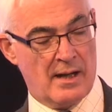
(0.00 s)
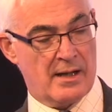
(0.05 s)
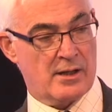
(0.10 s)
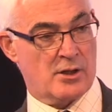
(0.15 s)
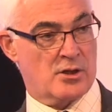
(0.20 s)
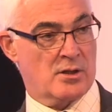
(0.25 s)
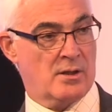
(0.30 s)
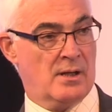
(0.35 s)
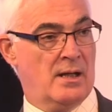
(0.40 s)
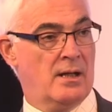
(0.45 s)

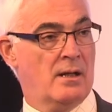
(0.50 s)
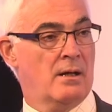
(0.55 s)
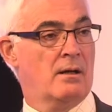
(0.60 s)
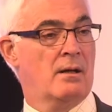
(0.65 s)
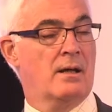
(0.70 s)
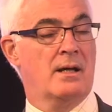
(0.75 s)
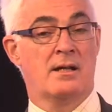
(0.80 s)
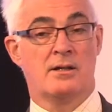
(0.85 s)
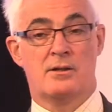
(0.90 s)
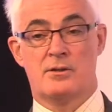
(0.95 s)
election
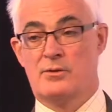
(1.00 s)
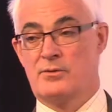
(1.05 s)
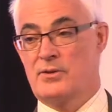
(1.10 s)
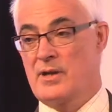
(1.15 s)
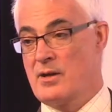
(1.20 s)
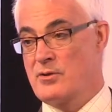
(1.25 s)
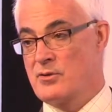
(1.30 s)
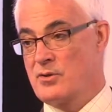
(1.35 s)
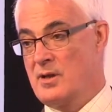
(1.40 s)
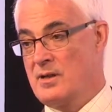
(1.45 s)
here in
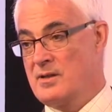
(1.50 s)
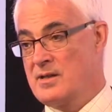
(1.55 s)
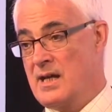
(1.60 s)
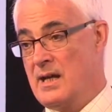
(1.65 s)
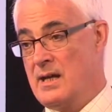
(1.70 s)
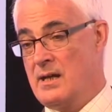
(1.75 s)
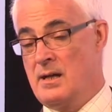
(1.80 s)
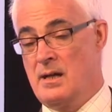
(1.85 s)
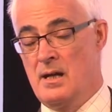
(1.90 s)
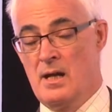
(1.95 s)

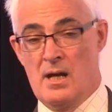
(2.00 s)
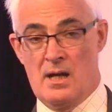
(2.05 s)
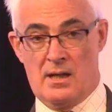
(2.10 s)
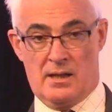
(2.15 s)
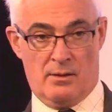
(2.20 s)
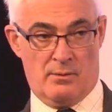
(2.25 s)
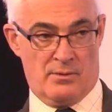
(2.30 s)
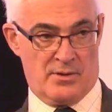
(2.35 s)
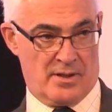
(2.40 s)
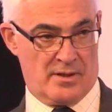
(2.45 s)
2010.
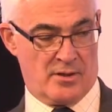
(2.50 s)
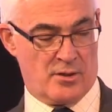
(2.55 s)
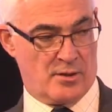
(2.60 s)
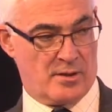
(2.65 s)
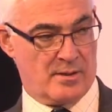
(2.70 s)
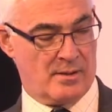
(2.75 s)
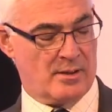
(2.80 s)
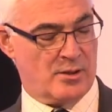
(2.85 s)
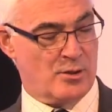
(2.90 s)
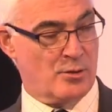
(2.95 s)
There was a
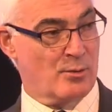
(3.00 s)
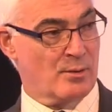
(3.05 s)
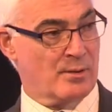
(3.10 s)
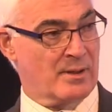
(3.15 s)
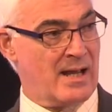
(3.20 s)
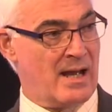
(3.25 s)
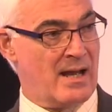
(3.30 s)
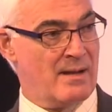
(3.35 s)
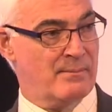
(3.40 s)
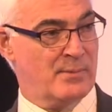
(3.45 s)

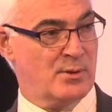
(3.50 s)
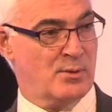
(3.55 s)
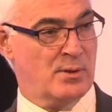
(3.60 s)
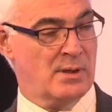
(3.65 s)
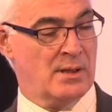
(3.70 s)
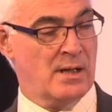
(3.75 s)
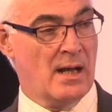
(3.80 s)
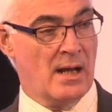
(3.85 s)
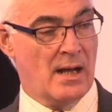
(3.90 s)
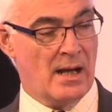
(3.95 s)
short gap
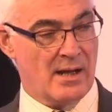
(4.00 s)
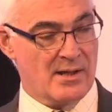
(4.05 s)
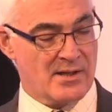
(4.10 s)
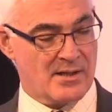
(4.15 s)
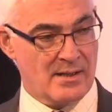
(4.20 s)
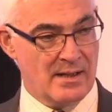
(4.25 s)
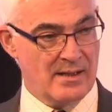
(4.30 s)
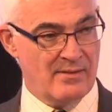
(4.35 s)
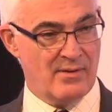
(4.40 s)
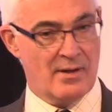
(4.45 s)
between
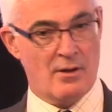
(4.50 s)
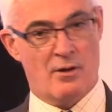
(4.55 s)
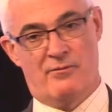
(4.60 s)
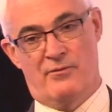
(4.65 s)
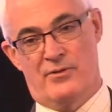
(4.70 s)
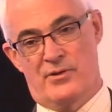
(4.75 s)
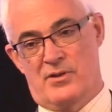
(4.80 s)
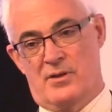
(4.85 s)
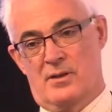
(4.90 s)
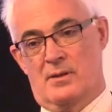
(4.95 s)
us leaving
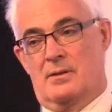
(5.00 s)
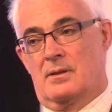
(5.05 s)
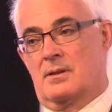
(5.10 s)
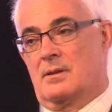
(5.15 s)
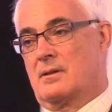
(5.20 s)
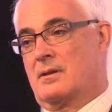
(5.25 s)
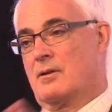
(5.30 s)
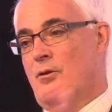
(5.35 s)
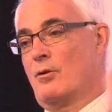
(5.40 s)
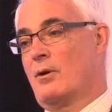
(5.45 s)
office and
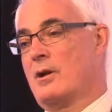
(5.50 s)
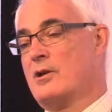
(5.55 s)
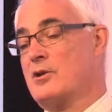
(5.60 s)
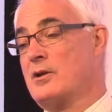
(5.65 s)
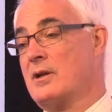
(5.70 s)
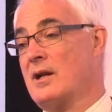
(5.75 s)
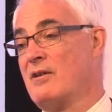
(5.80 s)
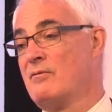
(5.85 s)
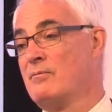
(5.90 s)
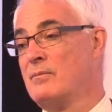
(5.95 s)
the
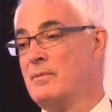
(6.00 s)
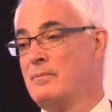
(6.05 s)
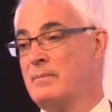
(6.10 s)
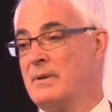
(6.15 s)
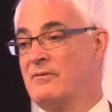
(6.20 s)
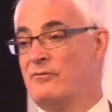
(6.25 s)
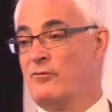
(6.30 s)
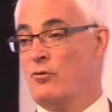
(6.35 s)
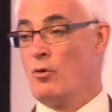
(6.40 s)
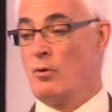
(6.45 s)
coalition government
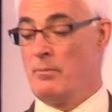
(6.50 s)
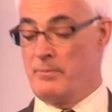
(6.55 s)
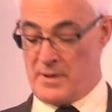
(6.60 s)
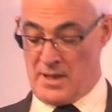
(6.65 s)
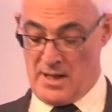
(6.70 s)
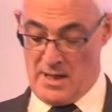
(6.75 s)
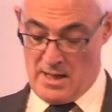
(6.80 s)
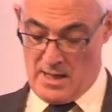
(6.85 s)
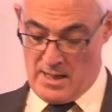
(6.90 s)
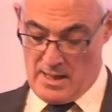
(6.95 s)
being
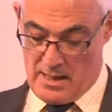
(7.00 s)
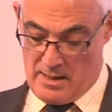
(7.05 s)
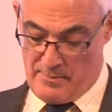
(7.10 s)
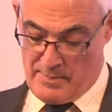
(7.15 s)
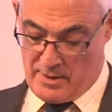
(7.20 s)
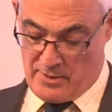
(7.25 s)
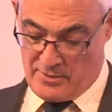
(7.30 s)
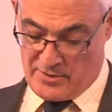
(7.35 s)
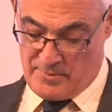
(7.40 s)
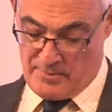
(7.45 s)
formed
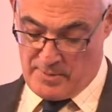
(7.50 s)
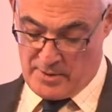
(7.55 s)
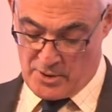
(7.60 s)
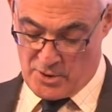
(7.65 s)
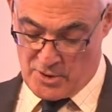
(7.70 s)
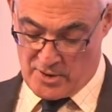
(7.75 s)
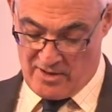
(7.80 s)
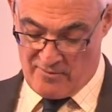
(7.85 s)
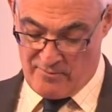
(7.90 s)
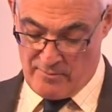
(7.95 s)
because the
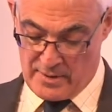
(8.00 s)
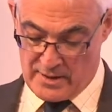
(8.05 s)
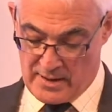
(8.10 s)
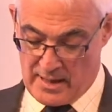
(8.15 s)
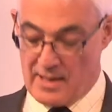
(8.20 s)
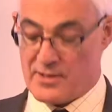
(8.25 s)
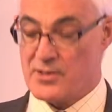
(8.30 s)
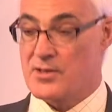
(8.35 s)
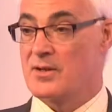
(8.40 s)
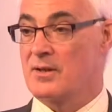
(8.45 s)
British government
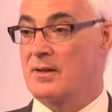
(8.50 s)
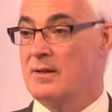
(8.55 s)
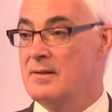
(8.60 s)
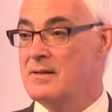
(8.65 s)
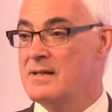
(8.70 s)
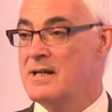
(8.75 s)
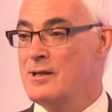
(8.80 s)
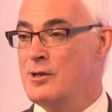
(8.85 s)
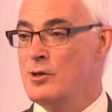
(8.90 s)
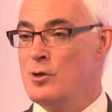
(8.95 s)
has to
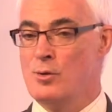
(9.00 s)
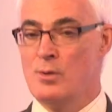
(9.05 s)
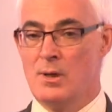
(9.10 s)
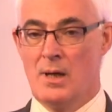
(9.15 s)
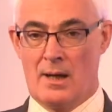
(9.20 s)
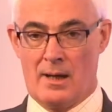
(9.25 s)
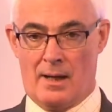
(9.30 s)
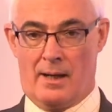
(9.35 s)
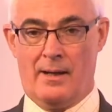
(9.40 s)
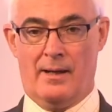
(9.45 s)
continue.
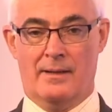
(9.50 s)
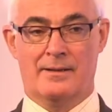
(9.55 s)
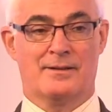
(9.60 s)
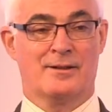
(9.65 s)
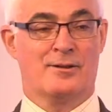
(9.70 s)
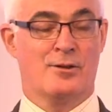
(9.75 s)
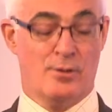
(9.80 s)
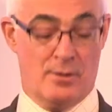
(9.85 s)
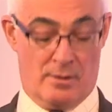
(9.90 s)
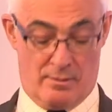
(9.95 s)
I had
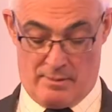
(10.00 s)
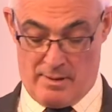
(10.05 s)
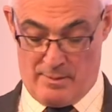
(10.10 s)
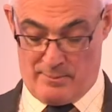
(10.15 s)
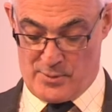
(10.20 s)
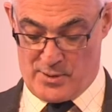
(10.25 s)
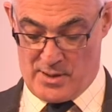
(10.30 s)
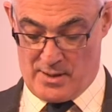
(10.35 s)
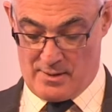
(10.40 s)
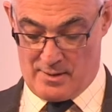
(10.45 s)
to go and
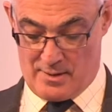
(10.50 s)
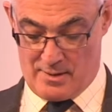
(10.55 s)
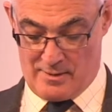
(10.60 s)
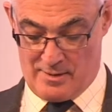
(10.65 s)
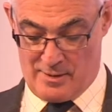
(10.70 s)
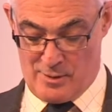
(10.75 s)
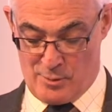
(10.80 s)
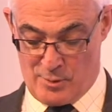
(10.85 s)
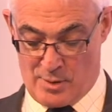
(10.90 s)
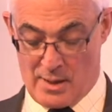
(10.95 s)
represent
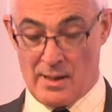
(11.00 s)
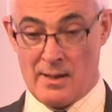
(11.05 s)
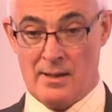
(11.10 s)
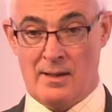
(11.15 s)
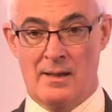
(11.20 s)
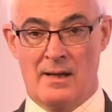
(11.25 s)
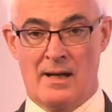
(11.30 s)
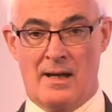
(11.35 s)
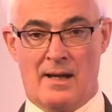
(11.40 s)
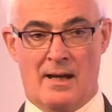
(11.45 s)
the
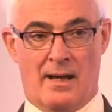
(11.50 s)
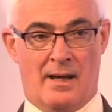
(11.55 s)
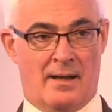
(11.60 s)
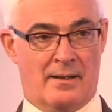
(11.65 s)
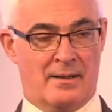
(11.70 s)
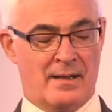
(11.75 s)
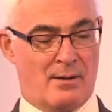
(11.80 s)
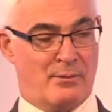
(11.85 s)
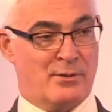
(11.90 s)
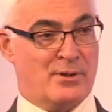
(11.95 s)
UK,
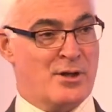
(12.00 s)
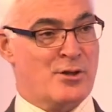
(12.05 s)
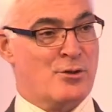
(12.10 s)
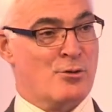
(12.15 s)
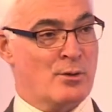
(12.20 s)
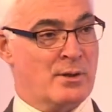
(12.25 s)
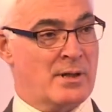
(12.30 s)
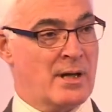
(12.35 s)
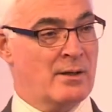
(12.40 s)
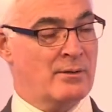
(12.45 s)
and that was to
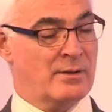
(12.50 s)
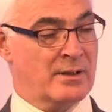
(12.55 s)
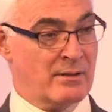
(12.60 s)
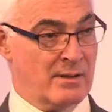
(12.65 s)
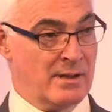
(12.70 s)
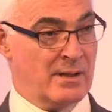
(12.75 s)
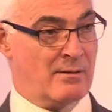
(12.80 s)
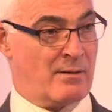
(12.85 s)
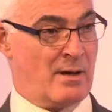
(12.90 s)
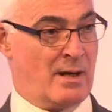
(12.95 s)
sort out the
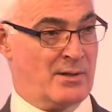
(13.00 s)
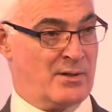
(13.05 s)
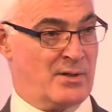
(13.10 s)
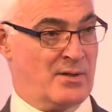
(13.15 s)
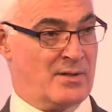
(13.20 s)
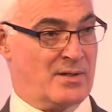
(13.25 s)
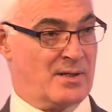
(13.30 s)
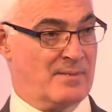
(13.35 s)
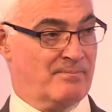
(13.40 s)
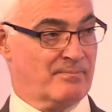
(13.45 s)
Greek
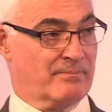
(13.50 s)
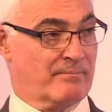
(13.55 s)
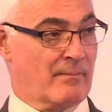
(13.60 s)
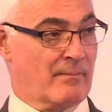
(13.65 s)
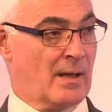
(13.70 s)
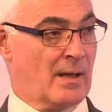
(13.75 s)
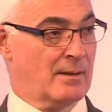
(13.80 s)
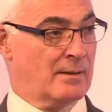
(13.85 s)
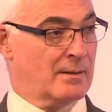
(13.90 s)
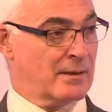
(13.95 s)
crisis.
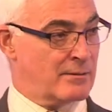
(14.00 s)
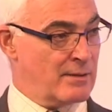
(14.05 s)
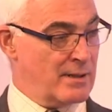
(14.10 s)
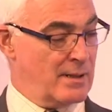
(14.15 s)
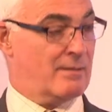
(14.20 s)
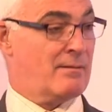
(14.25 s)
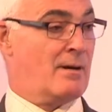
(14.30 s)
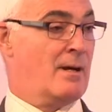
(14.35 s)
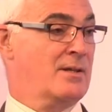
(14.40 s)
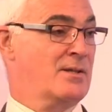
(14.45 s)
The
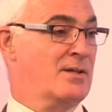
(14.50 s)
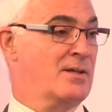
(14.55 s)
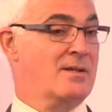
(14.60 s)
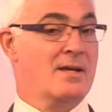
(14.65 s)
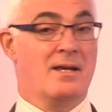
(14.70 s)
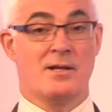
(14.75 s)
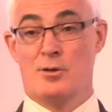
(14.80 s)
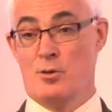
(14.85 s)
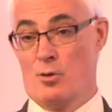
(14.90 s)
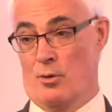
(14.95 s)
Greek crisis
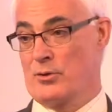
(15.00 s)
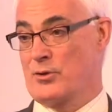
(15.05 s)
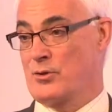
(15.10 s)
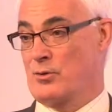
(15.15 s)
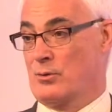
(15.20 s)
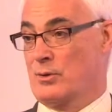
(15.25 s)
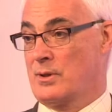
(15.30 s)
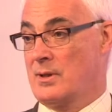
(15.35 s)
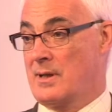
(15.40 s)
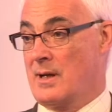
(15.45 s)
is not
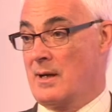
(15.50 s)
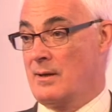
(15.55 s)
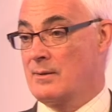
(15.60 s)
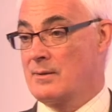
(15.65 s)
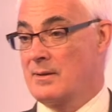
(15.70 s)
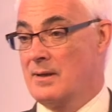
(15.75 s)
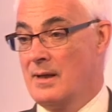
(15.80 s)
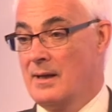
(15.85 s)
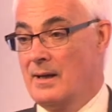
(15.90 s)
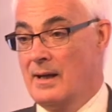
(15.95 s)
sorted
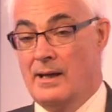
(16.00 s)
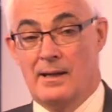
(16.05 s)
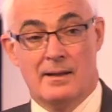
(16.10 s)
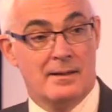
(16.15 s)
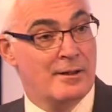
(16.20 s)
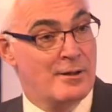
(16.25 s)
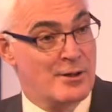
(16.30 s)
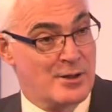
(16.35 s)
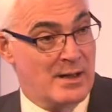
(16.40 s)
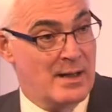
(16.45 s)
out 8
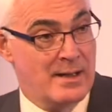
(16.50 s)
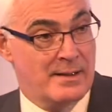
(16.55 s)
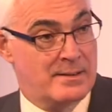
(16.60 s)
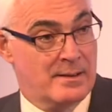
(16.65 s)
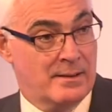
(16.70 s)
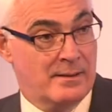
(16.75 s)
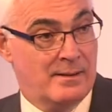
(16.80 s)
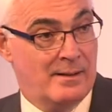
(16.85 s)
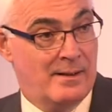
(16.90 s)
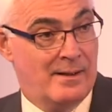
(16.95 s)
years
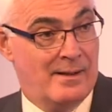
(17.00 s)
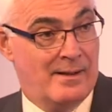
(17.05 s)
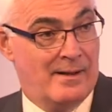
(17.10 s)
later.